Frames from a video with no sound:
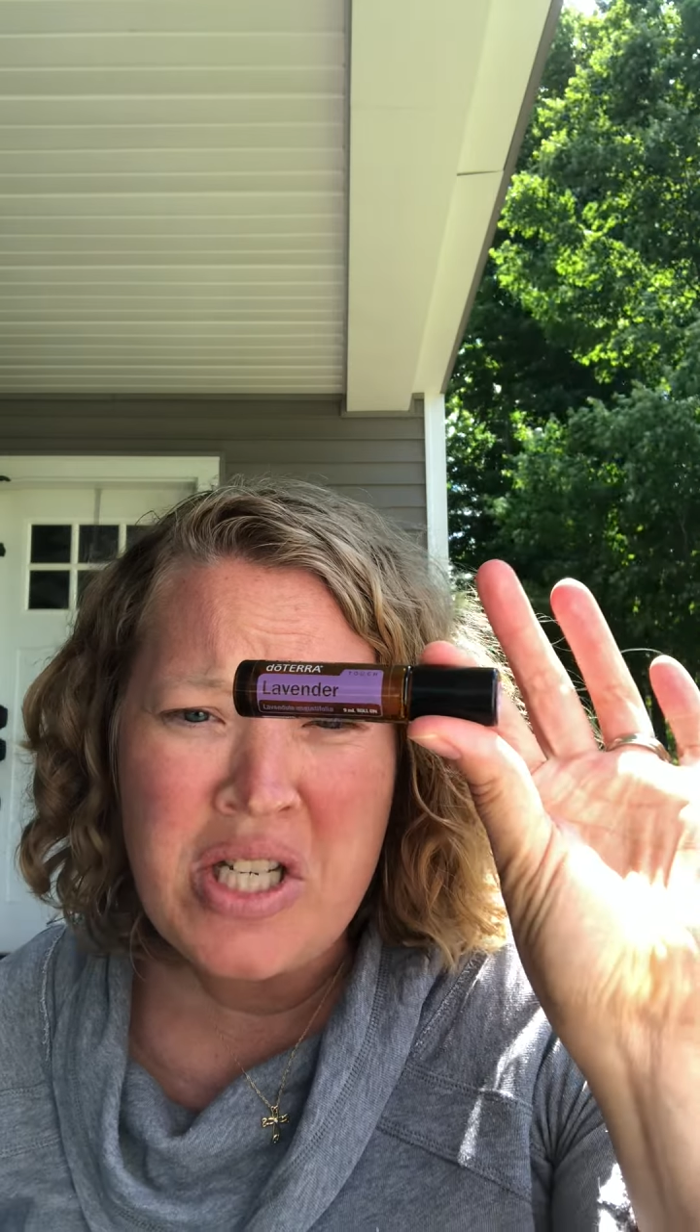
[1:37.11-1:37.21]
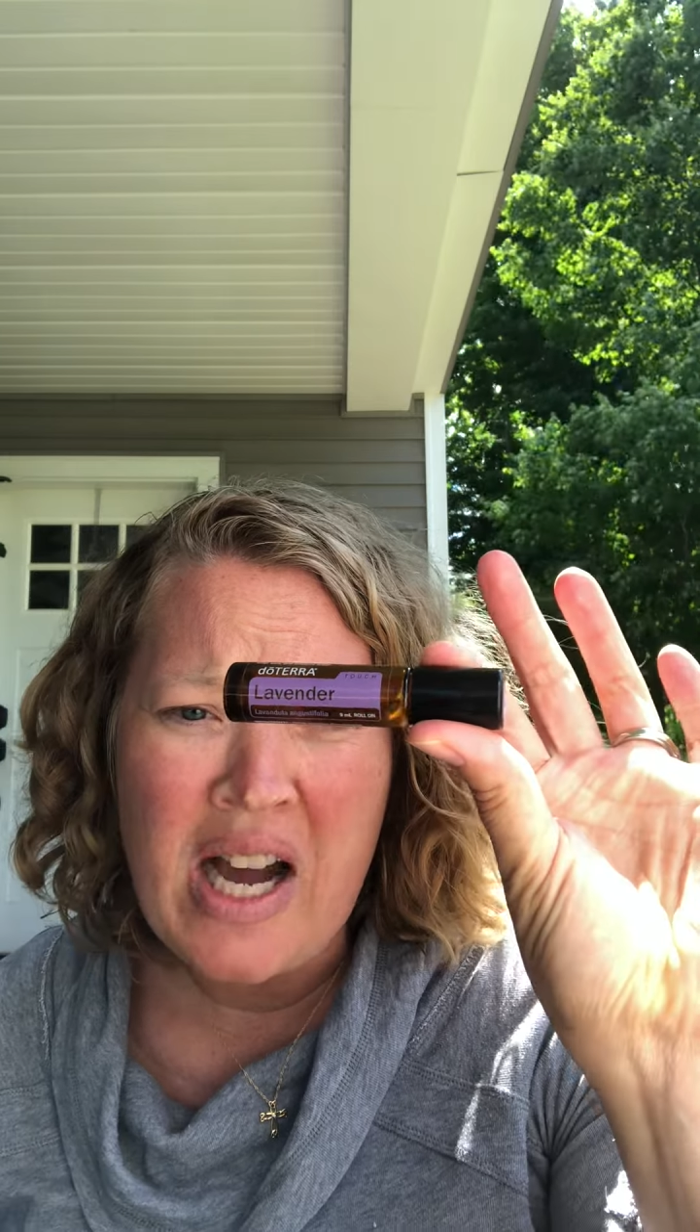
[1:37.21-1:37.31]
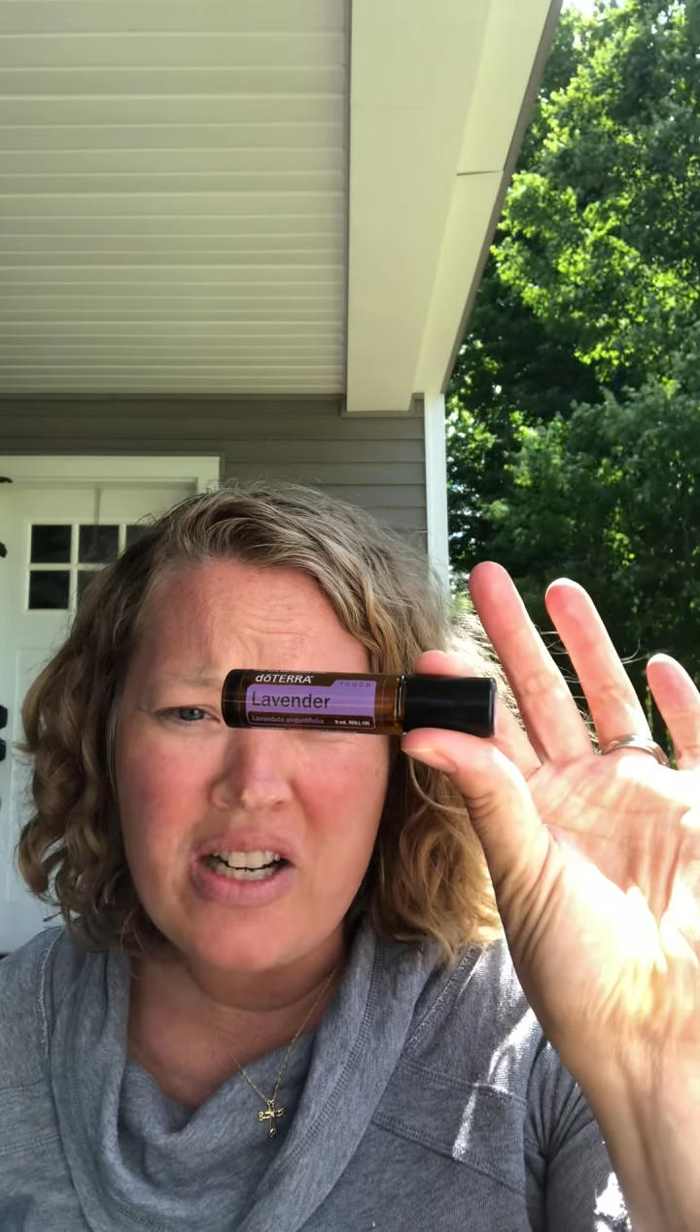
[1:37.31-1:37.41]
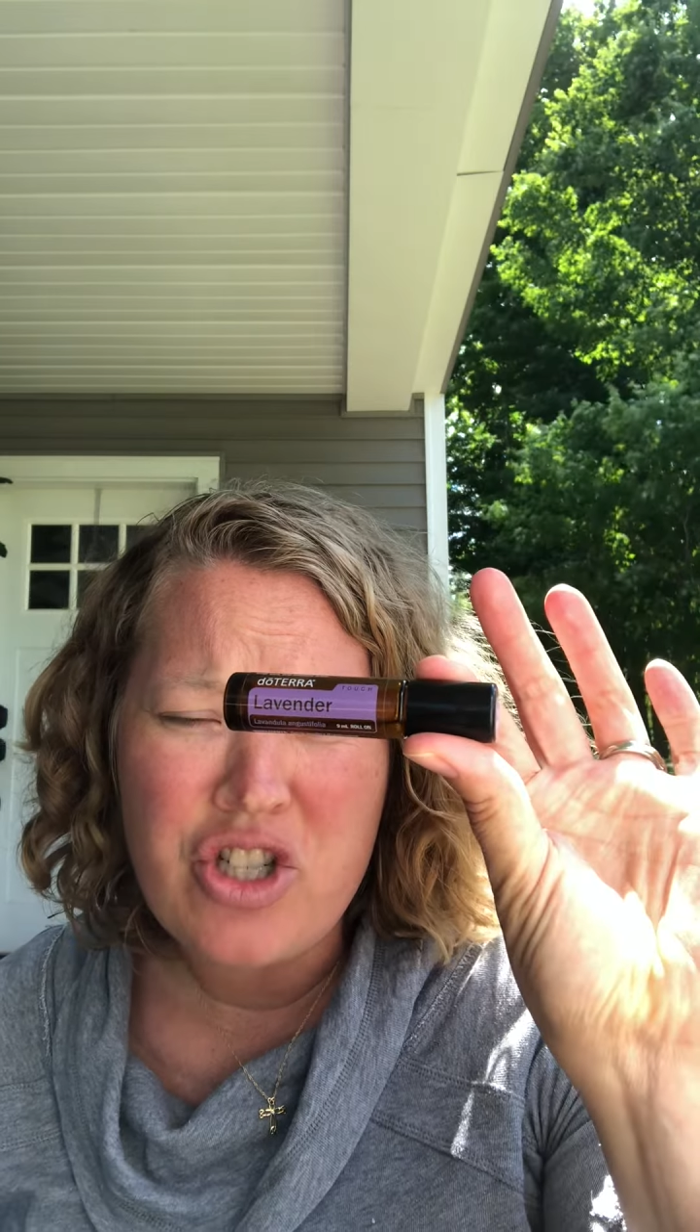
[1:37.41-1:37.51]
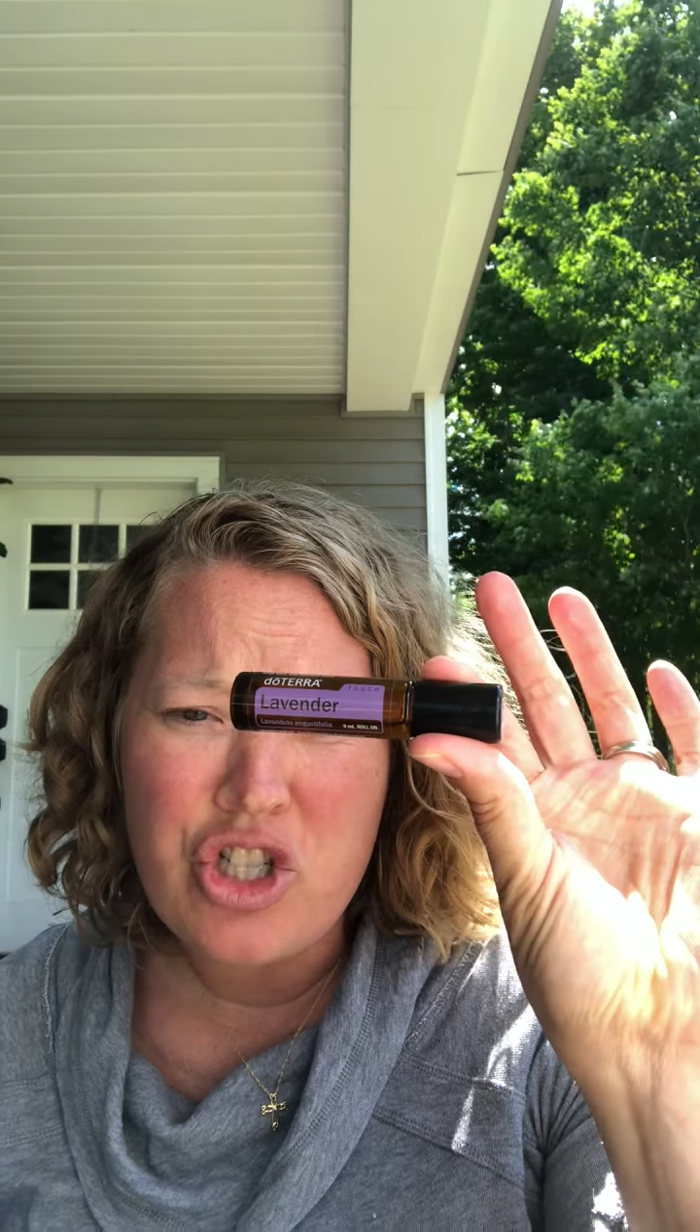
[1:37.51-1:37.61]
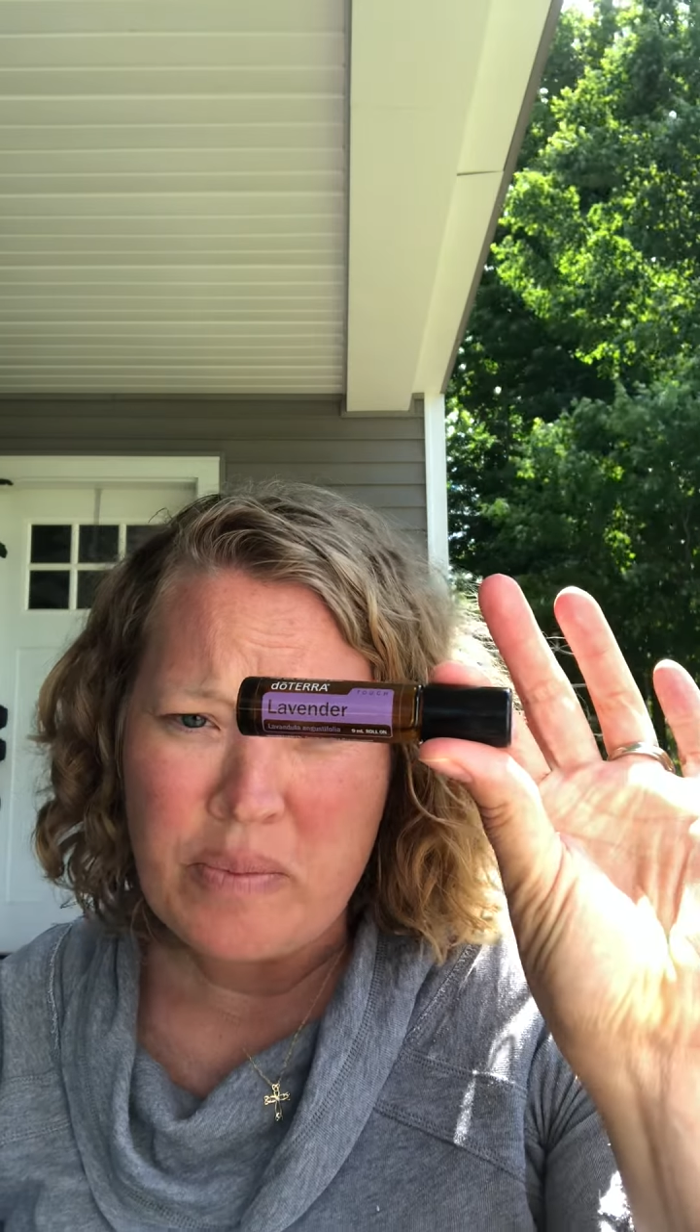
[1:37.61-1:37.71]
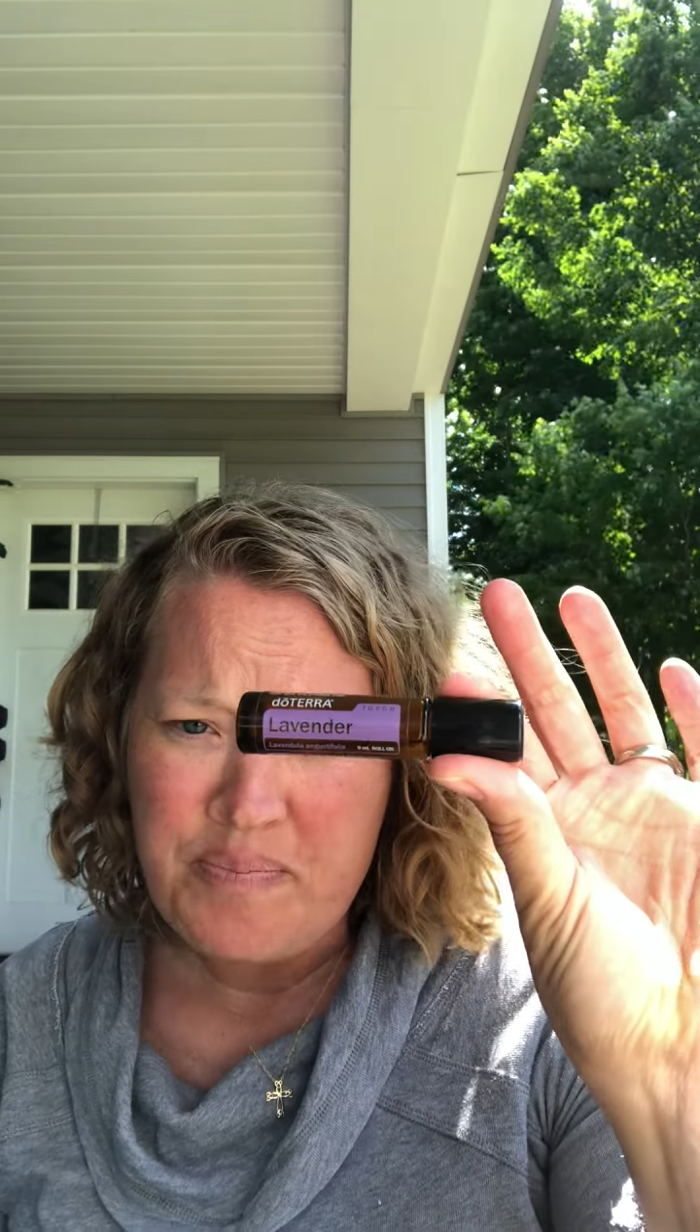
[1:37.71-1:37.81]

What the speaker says: Touch.